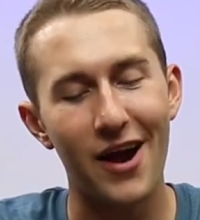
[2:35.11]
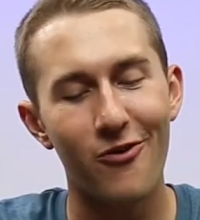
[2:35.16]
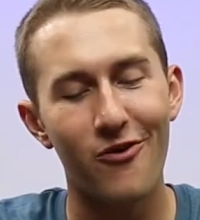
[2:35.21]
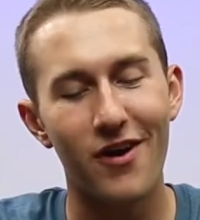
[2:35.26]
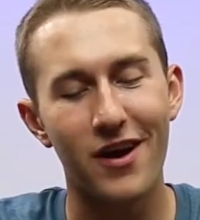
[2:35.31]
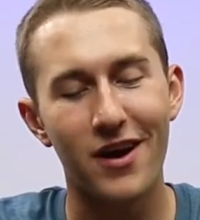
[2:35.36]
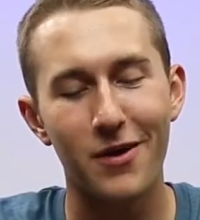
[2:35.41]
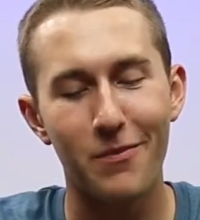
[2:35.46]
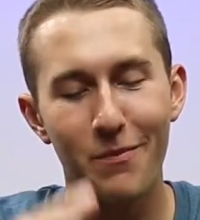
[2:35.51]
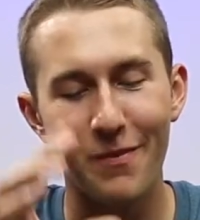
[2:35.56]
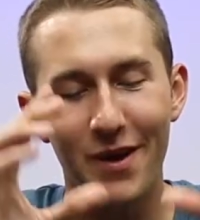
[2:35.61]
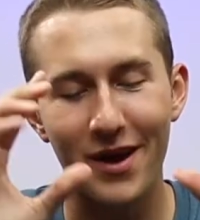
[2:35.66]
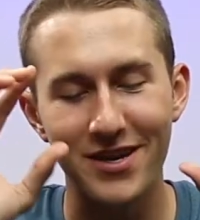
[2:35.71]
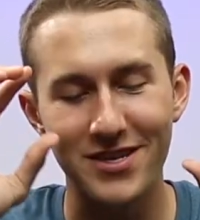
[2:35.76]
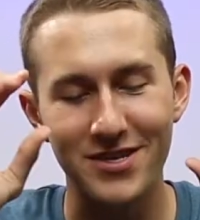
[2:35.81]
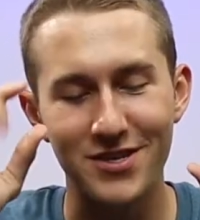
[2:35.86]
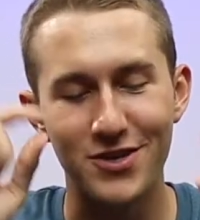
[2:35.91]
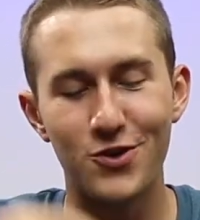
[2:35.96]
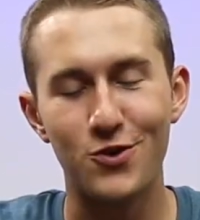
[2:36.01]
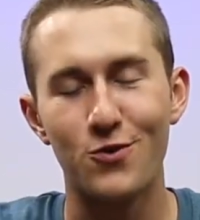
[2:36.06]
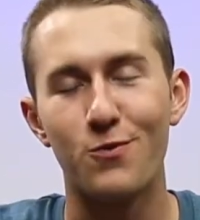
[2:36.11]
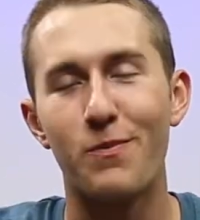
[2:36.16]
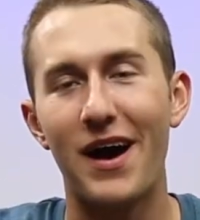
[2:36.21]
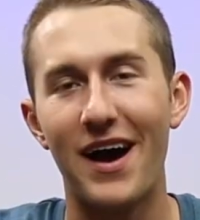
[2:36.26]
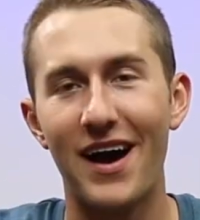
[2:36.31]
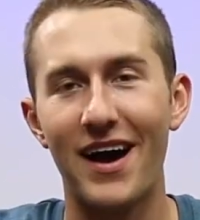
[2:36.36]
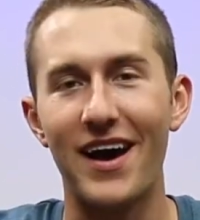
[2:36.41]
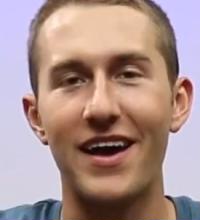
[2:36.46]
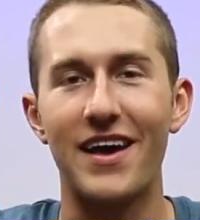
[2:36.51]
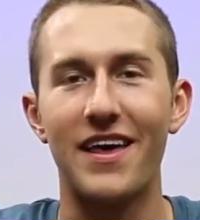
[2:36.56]
recommend you
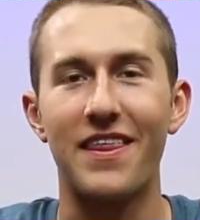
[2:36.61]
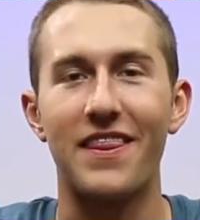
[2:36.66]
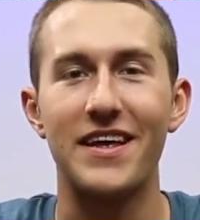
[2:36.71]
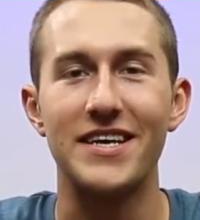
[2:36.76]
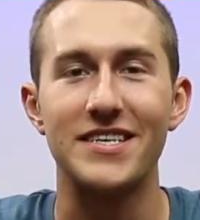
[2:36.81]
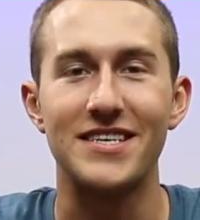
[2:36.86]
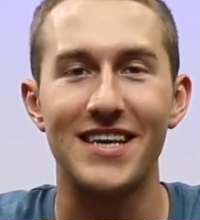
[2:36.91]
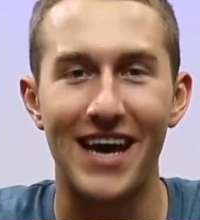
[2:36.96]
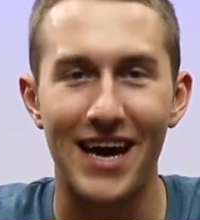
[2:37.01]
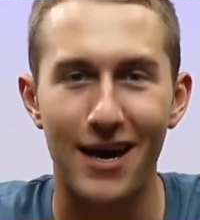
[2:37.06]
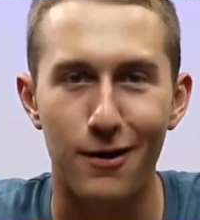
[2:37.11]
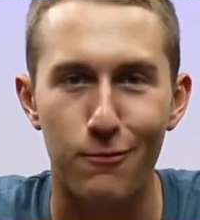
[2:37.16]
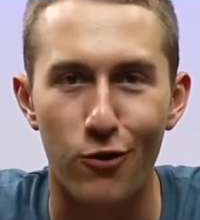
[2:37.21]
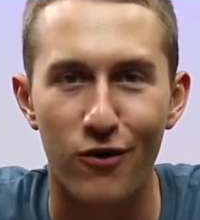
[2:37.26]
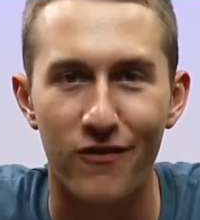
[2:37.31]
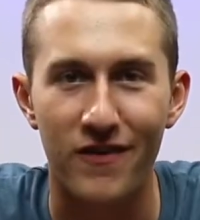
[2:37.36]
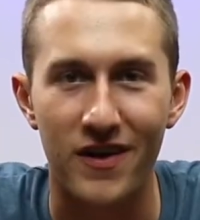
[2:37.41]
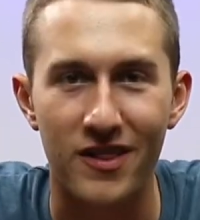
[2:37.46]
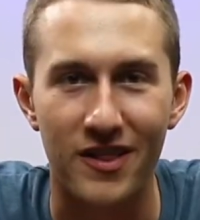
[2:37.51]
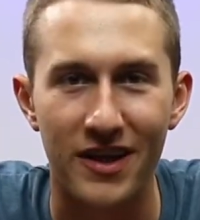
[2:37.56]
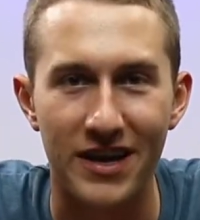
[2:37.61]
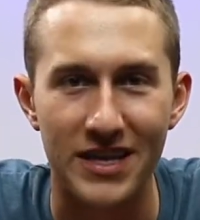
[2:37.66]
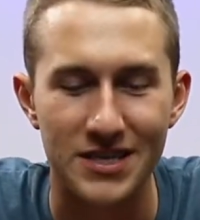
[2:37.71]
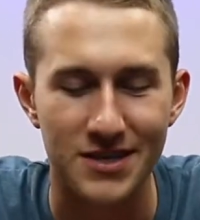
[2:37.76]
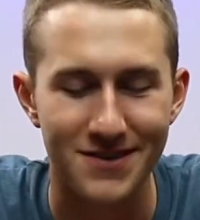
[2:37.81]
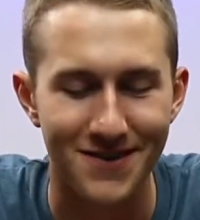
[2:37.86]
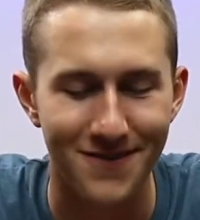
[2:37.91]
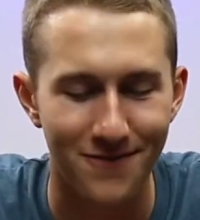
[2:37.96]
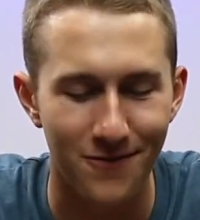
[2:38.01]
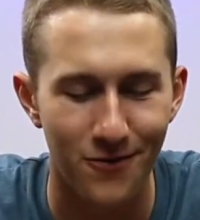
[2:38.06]
buy this anamorphic lens
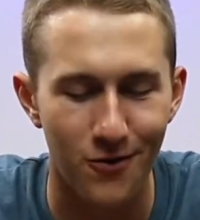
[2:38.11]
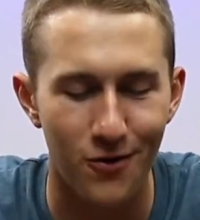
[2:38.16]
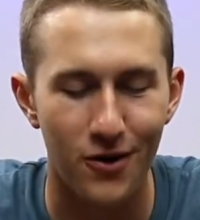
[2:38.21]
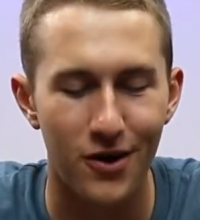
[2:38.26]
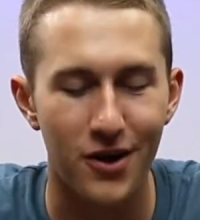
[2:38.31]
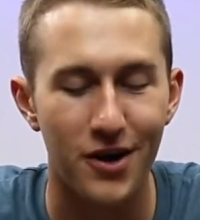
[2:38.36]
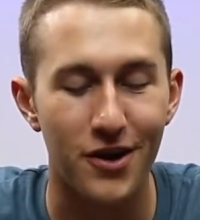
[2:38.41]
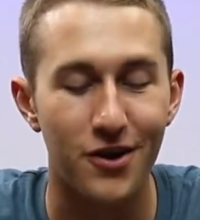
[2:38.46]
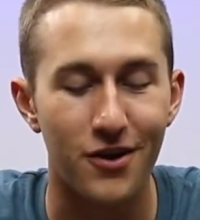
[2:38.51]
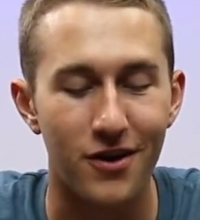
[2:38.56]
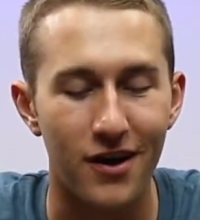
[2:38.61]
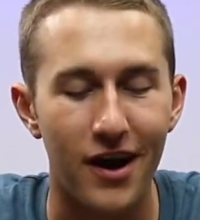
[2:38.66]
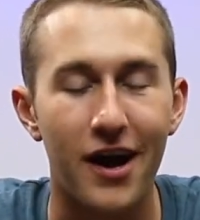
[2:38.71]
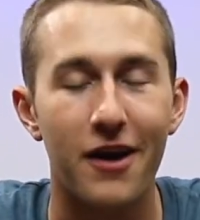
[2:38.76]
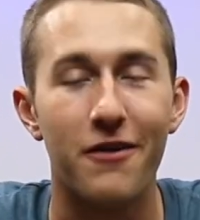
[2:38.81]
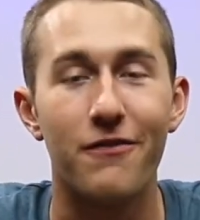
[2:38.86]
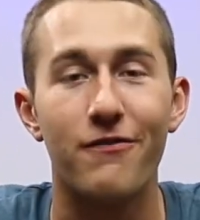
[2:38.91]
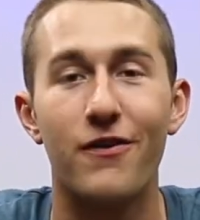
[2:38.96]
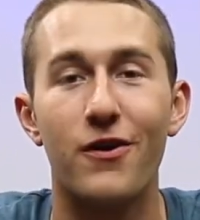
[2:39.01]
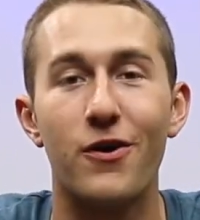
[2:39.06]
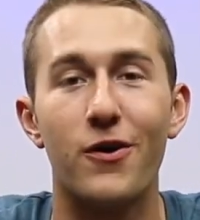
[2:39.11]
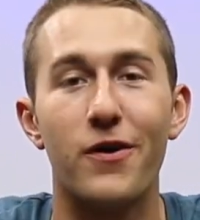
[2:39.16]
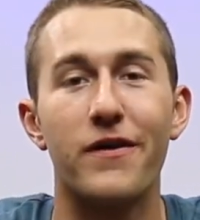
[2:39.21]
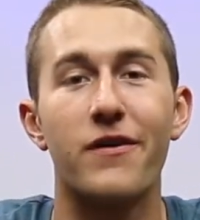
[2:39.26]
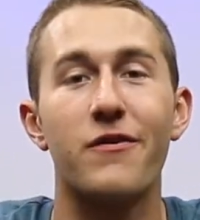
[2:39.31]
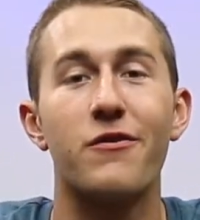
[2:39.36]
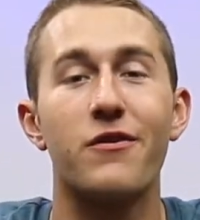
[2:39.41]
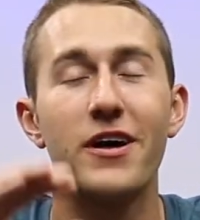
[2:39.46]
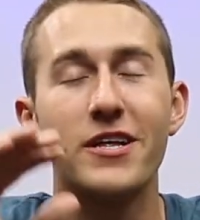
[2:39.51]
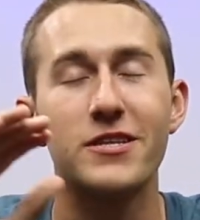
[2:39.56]
for your iPhone?
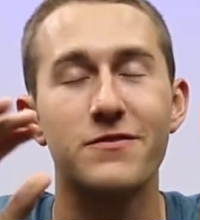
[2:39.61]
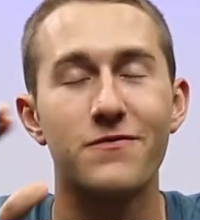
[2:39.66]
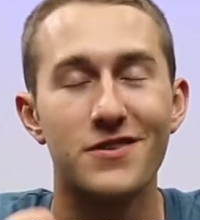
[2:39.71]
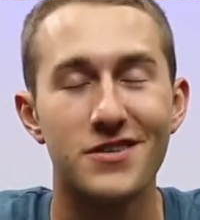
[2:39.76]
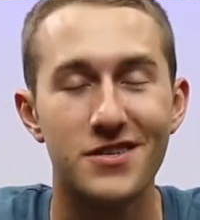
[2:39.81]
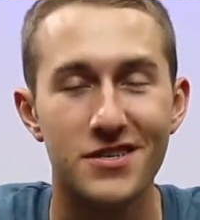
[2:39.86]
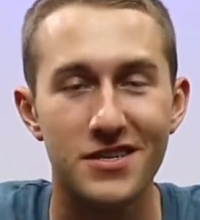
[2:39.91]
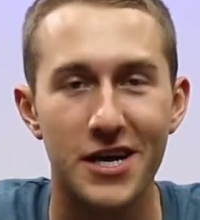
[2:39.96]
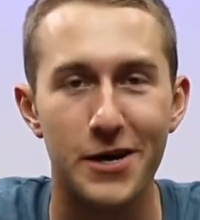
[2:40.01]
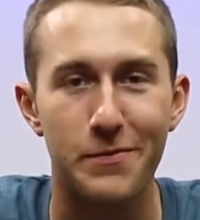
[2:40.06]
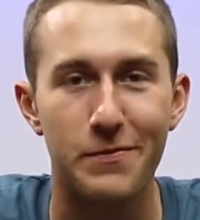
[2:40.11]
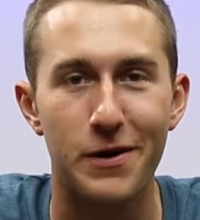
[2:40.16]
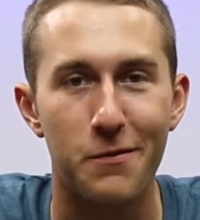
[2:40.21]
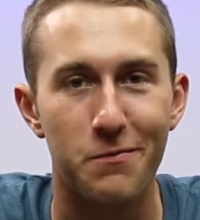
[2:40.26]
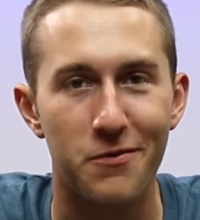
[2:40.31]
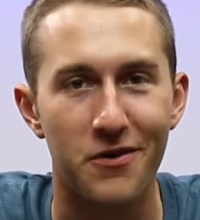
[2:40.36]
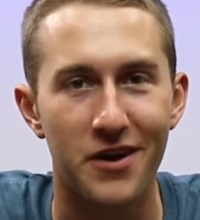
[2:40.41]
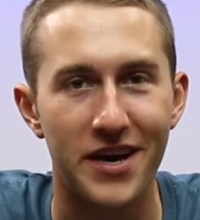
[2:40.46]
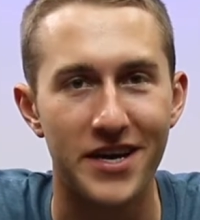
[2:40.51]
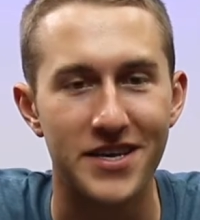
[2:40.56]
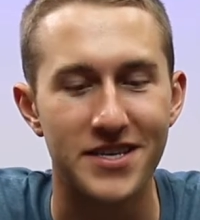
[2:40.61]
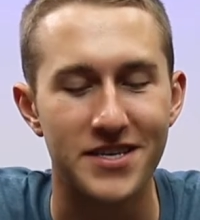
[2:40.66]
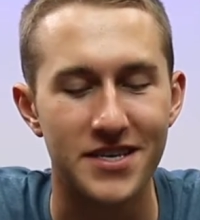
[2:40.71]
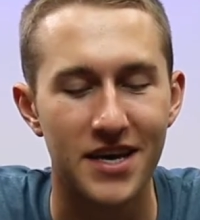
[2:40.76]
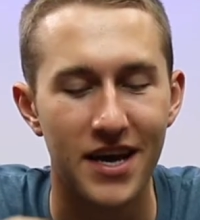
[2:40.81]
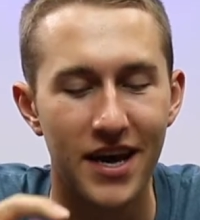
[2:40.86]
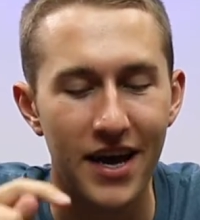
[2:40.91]
Let's first talk about price.